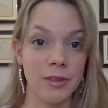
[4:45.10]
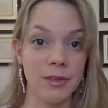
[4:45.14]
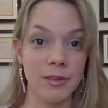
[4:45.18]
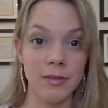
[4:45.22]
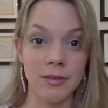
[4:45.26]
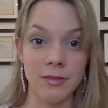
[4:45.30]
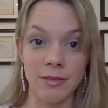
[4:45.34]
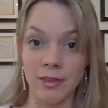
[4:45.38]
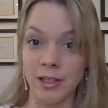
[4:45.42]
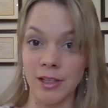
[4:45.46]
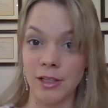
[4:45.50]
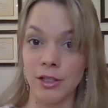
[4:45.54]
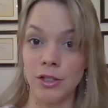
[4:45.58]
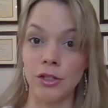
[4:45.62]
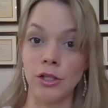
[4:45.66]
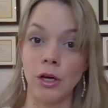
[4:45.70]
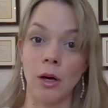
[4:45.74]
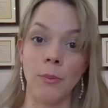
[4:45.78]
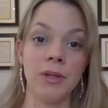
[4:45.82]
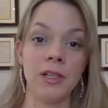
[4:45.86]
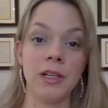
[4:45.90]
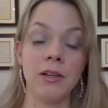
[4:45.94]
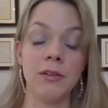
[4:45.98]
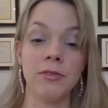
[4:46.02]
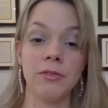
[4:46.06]
they're so
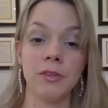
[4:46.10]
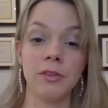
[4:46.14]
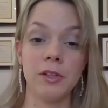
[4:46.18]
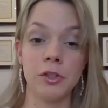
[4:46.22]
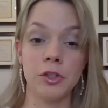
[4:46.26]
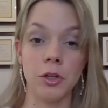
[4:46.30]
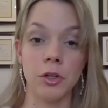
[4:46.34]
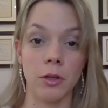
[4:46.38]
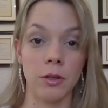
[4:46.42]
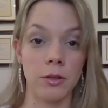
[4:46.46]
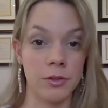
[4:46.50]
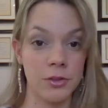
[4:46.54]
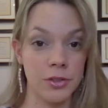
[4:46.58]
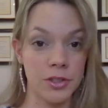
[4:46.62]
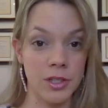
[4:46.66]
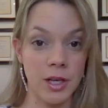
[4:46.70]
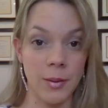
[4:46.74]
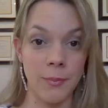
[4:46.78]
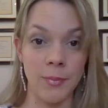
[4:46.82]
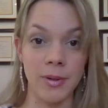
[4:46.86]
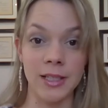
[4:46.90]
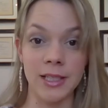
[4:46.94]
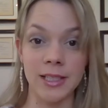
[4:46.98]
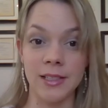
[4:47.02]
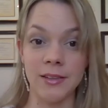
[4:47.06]
beneficial on so
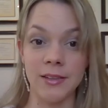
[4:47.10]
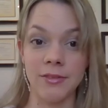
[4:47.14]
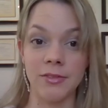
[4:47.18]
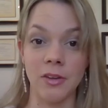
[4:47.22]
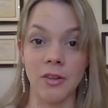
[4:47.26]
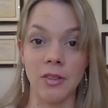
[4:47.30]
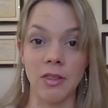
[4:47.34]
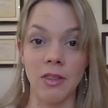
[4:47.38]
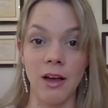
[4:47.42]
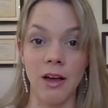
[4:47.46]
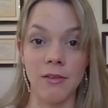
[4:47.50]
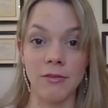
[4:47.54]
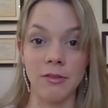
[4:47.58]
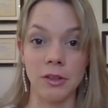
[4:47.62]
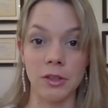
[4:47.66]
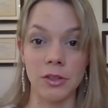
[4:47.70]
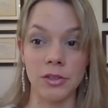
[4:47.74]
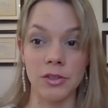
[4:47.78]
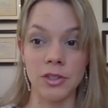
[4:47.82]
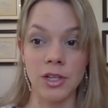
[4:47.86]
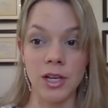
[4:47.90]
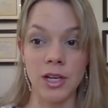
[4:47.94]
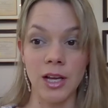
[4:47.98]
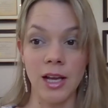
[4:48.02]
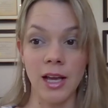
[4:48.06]
many different
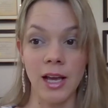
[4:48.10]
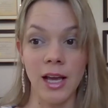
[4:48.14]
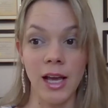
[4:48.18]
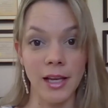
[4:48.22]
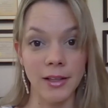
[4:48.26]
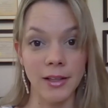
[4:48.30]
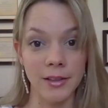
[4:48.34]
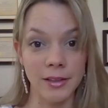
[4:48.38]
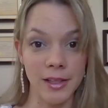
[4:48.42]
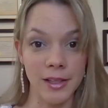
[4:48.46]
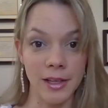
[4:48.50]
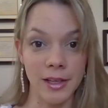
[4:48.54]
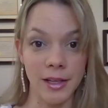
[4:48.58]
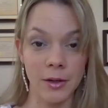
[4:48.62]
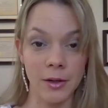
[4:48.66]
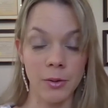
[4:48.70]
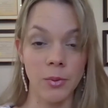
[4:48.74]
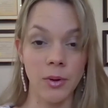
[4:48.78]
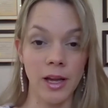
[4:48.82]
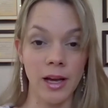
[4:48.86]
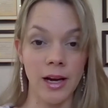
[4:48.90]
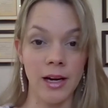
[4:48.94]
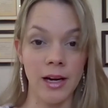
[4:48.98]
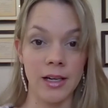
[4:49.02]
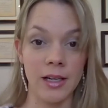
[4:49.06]
levels. And here
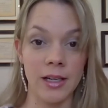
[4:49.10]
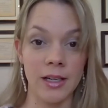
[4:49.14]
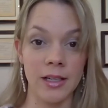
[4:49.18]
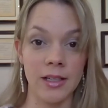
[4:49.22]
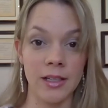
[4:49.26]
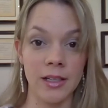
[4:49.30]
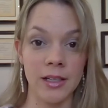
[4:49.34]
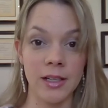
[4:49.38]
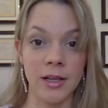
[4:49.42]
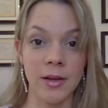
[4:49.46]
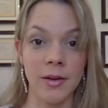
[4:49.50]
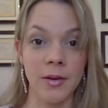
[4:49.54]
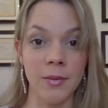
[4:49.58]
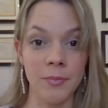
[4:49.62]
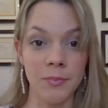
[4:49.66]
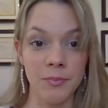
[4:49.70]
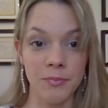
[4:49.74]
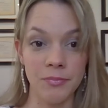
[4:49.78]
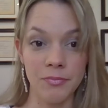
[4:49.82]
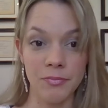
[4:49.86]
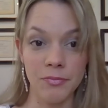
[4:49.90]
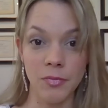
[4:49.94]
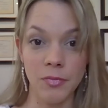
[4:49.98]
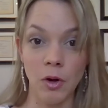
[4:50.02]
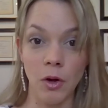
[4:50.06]
we are
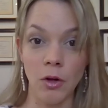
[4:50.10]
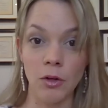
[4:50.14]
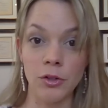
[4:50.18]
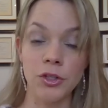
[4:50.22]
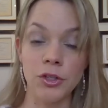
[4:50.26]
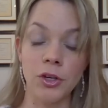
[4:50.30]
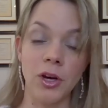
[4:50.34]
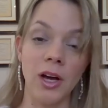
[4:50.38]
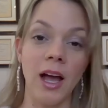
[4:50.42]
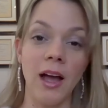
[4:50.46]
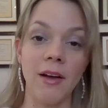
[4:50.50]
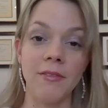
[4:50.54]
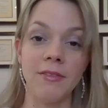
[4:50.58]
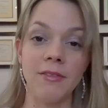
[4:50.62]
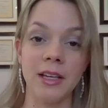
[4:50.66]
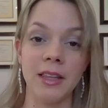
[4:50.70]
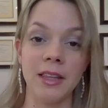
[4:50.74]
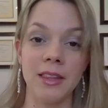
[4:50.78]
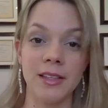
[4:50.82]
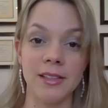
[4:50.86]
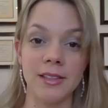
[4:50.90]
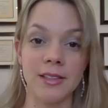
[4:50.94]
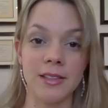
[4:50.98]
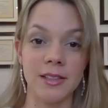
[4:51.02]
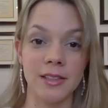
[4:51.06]
also having
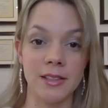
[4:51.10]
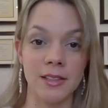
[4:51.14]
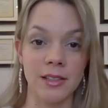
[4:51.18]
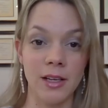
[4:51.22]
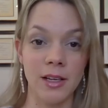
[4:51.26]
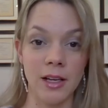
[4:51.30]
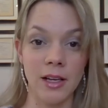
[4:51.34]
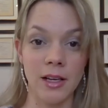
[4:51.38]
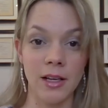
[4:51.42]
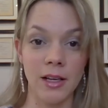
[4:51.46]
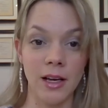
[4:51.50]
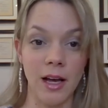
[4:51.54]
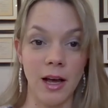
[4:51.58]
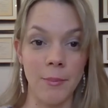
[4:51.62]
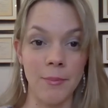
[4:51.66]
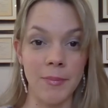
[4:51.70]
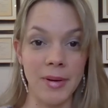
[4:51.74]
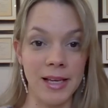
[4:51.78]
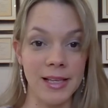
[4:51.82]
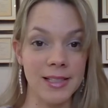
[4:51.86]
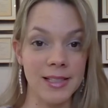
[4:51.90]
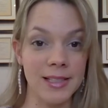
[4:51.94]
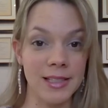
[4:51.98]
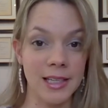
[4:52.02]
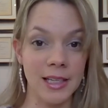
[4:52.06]
this
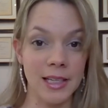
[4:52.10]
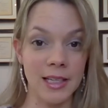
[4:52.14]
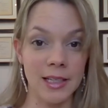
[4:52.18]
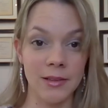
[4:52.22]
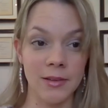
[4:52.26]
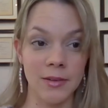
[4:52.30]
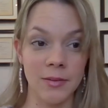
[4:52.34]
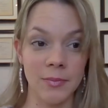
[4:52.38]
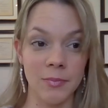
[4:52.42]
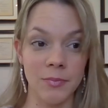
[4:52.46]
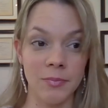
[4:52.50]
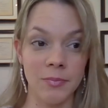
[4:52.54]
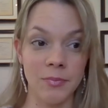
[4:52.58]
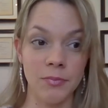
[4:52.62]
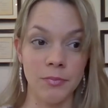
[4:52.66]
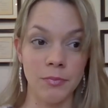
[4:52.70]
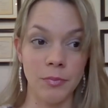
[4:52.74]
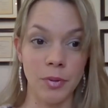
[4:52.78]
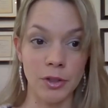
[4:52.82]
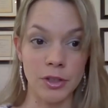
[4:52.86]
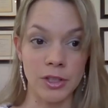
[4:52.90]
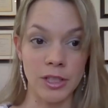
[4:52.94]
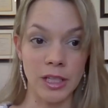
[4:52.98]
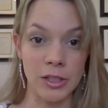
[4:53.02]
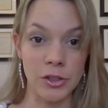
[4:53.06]
amazing
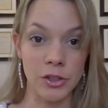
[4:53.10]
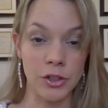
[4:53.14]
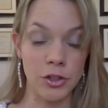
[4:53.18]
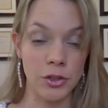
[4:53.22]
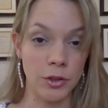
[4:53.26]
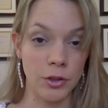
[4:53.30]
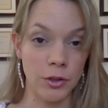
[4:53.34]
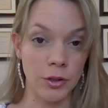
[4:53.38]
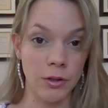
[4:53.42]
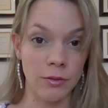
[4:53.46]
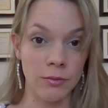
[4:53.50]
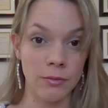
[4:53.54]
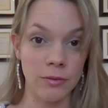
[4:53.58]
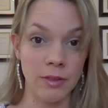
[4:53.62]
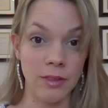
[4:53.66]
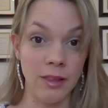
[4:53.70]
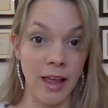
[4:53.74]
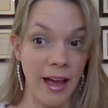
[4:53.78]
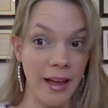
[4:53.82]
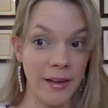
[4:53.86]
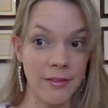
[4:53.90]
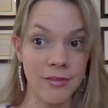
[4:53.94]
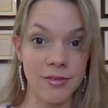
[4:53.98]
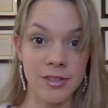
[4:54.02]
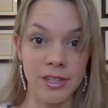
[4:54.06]
potential
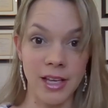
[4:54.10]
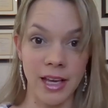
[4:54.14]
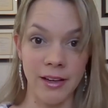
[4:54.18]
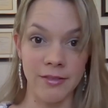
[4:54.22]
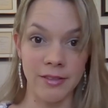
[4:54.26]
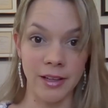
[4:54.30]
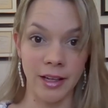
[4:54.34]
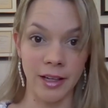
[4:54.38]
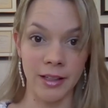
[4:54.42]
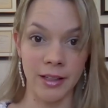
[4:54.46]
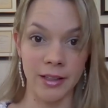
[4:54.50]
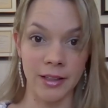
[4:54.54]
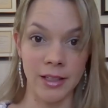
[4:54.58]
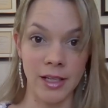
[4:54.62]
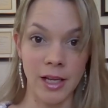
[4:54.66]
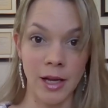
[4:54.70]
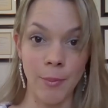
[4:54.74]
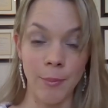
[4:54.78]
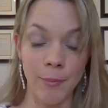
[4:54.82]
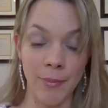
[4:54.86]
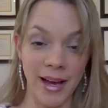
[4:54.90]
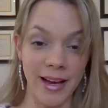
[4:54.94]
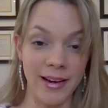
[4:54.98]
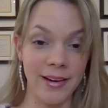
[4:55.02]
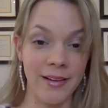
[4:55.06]
life-saving
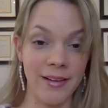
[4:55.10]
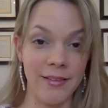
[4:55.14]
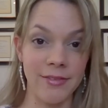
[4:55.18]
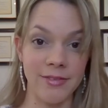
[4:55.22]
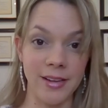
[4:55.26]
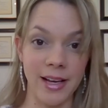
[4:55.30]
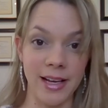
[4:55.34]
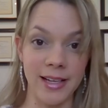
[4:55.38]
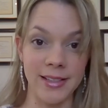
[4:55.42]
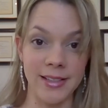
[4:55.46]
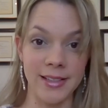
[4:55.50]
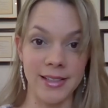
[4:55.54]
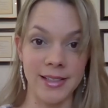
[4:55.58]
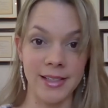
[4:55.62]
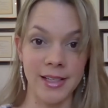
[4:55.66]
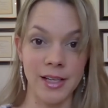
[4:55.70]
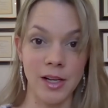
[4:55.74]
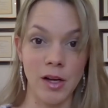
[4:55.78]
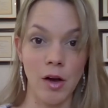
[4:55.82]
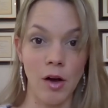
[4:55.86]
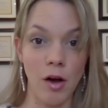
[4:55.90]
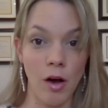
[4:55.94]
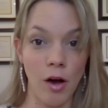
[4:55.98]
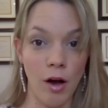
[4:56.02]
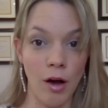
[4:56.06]
benefit
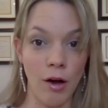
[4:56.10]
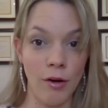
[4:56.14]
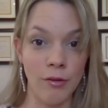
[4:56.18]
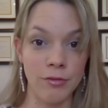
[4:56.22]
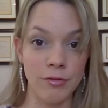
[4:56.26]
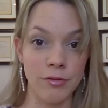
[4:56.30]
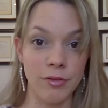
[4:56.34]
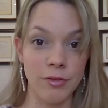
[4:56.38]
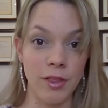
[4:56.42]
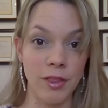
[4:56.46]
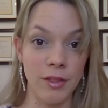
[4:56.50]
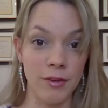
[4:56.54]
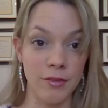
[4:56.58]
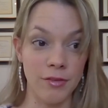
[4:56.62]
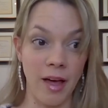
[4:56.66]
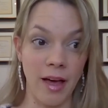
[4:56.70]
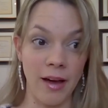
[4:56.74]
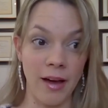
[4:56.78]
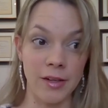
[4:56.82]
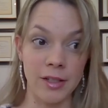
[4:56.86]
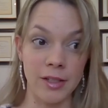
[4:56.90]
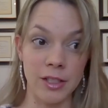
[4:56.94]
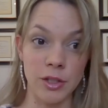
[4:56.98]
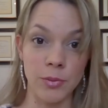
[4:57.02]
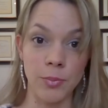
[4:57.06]
of the
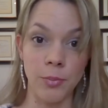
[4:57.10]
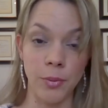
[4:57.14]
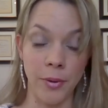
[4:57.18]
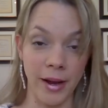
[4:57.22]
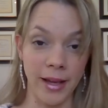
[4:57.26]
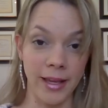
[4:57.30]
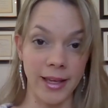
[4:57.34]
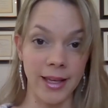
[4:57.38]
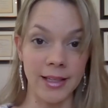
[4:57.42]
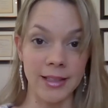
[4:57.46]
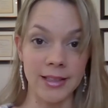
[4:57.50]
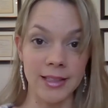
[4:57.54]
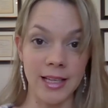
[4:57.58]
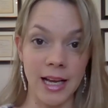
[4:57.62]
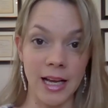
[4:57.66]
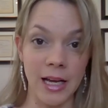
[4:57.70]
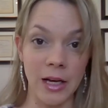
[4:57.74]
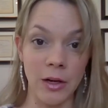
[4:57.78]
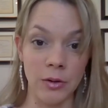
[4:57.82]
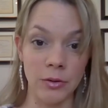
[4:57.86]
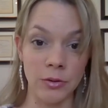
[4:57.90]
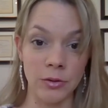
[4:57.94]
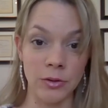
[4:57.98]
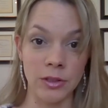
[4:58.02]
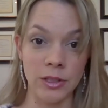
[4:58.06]
virus breaking
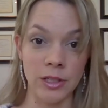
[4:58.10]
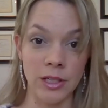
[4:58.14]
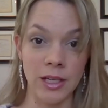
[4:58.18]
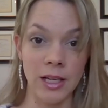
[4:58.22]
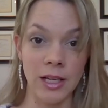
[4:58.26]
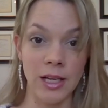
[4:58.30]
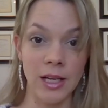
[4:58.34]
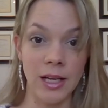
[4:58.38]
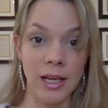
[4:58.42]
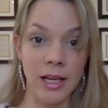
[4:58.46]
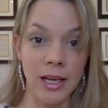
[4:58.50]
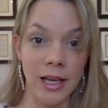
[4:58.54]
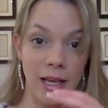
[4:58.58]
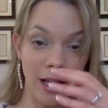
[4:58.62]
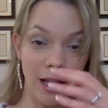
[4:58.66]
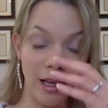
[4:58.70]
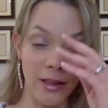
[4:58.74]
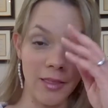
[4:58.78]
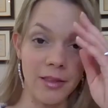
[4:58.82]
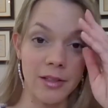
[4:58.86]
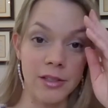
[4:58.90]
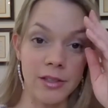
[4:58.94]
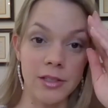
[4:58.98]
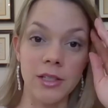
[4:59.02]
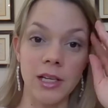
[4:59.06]
down
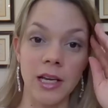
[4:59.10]
in the